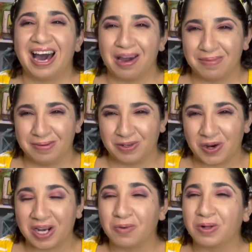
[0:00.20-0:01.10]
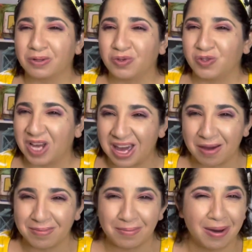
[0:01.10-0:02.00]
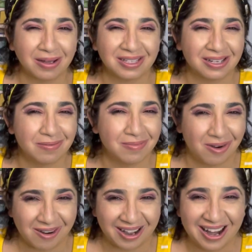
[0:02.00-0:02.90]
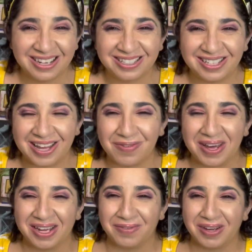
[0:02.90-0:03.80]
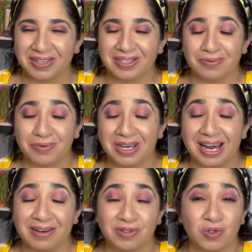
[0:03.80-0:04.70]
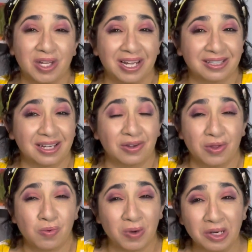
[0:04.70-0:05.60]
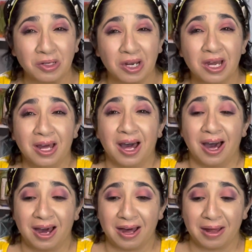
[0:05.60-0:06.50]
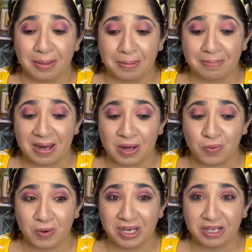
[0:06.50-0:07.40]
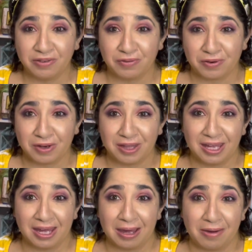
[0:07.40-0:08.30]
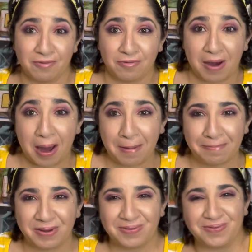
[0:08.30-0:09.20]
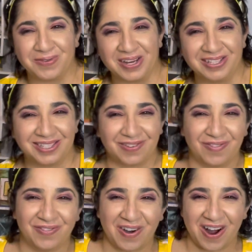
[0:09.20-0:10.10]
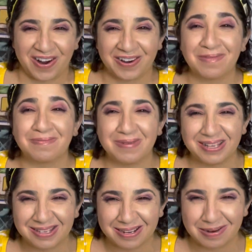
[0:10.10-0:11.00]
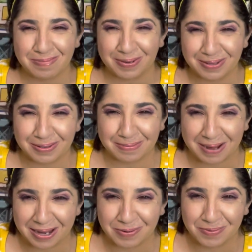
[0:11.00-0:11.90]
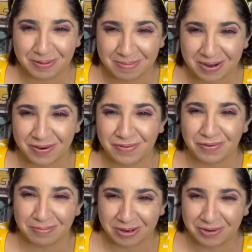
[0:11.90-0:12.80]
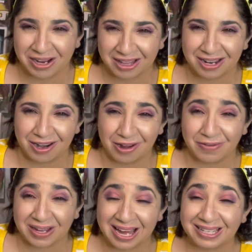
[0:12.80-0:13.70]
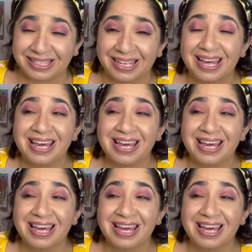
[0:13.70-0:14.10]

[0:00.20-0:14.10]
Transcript: Hi, my name is Johana. Welcome to JM Unboxing and More. Today we're here because we have to select another winner. Uh, my winner for the Fab Fit Fun Mystery Bundle Battle with Mary from America That I Love Cats